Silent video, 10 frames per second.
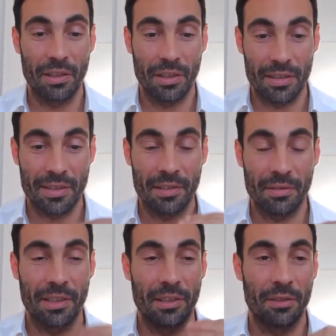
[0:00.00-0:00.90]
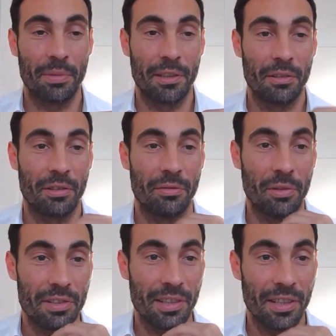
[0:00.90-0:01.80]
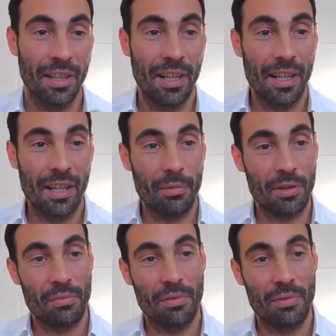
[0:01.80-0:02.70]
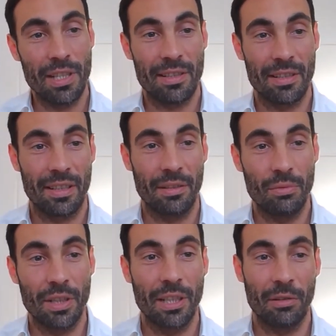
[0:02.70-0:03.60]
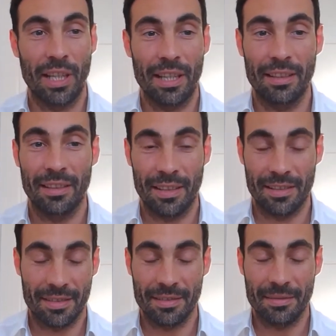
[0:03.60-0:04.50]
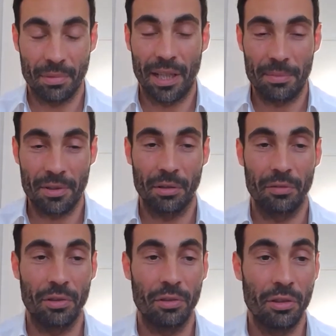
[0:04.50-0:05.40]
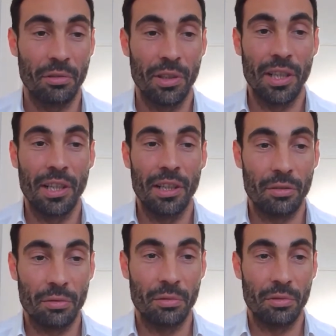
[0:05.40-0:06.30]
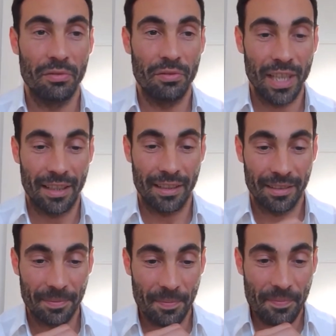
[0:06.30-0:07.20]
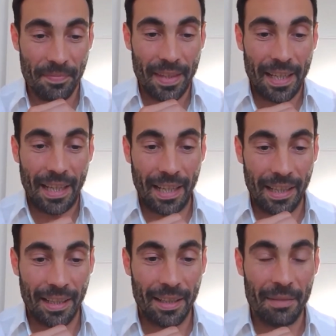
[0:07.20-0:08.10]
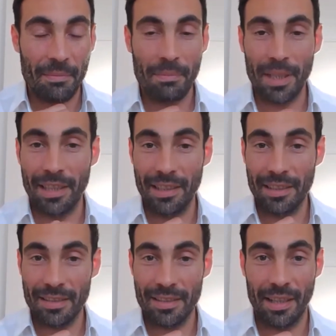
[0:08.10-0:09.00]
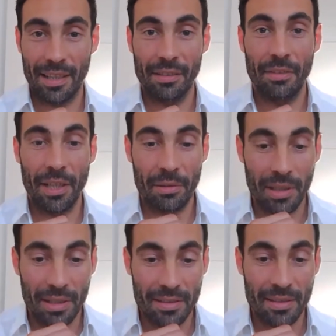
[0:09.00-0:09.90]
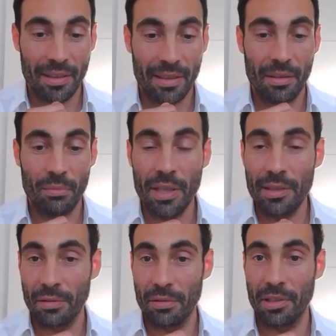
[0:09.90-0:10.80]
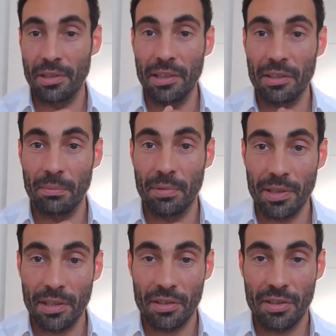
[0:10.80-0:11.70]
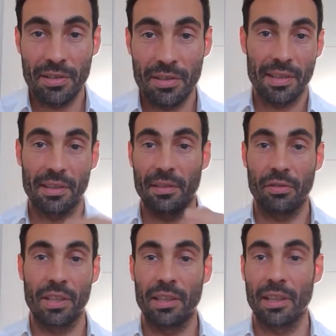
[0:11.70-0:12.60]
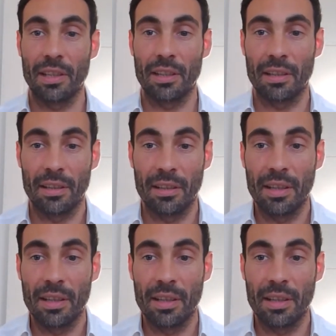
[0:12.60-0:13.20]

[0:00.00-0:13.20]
Central European University, which recently relocated, as perhaps all of you know, to Vienna. Uh, Mathias held various uh, research and teaching positions at different uh,